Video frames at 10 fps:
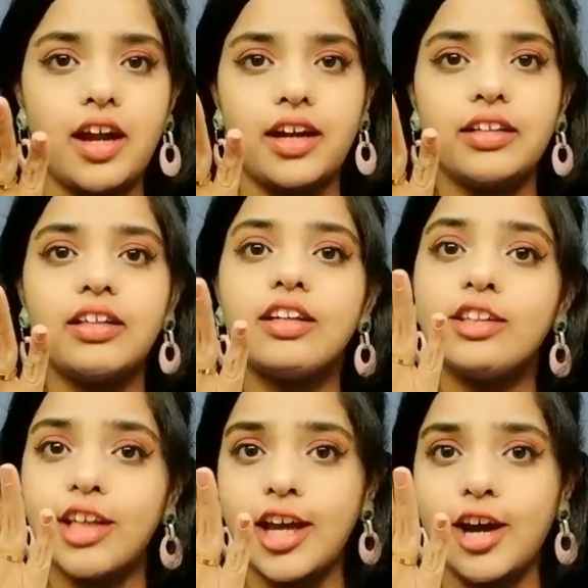and
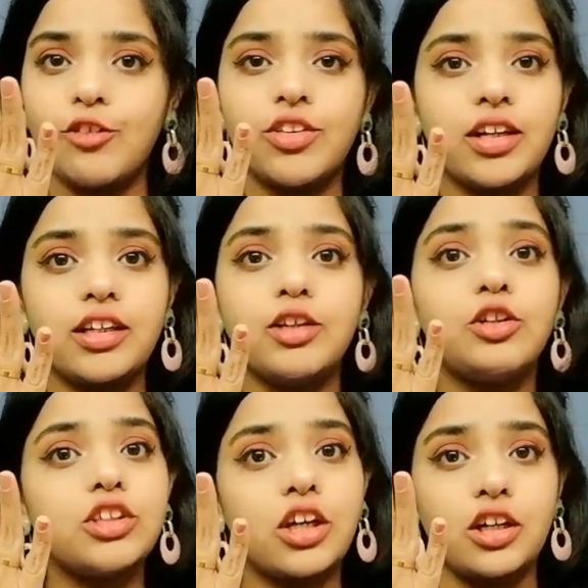they have
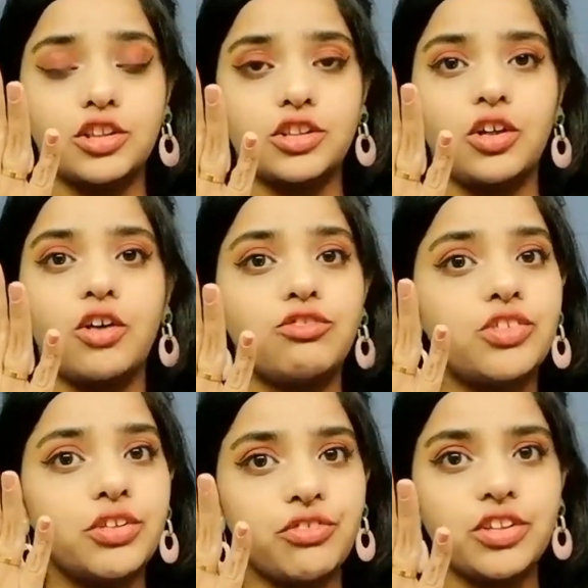really good collection
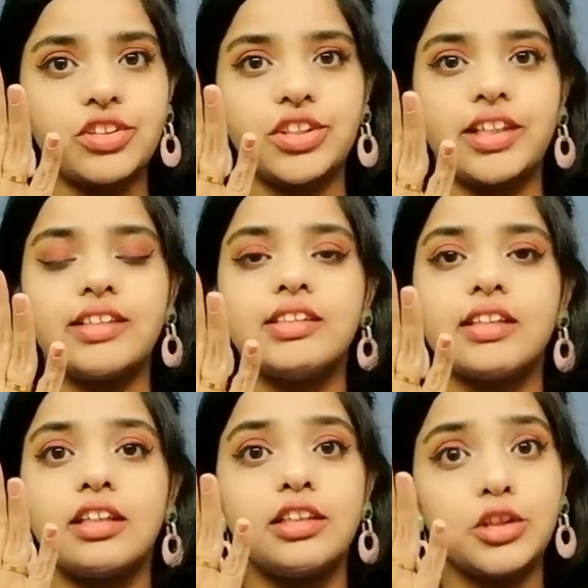of different
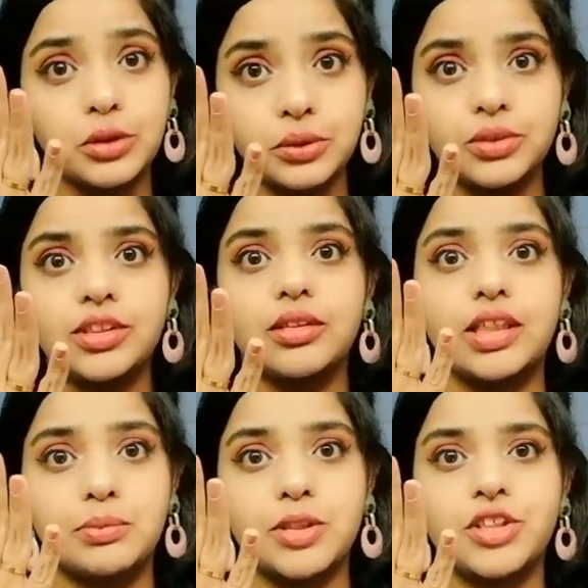shades in
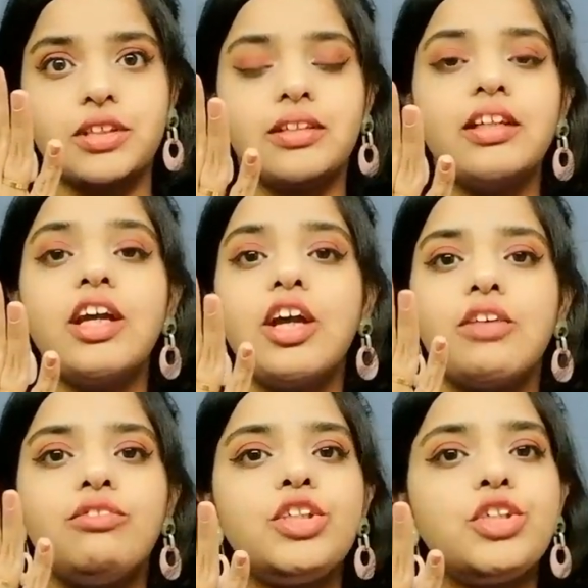nudes especially
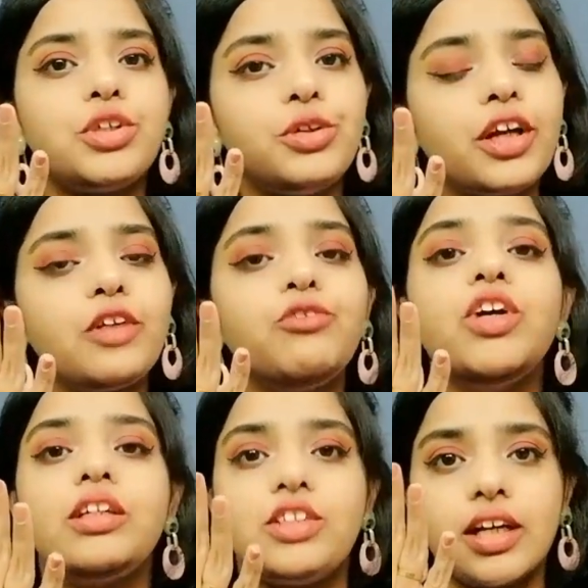which you
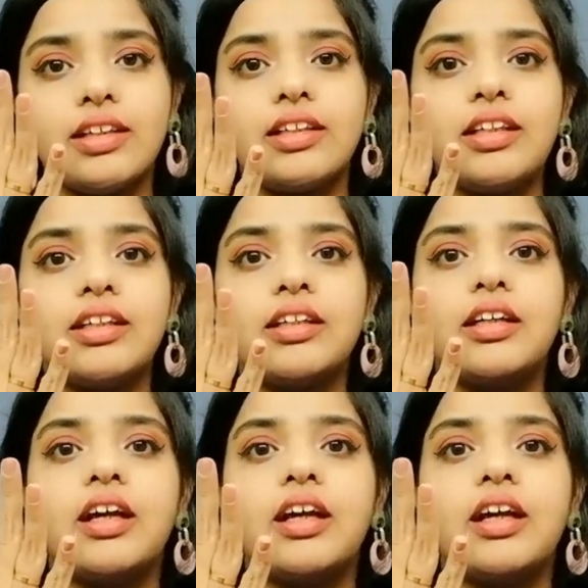can wear daily.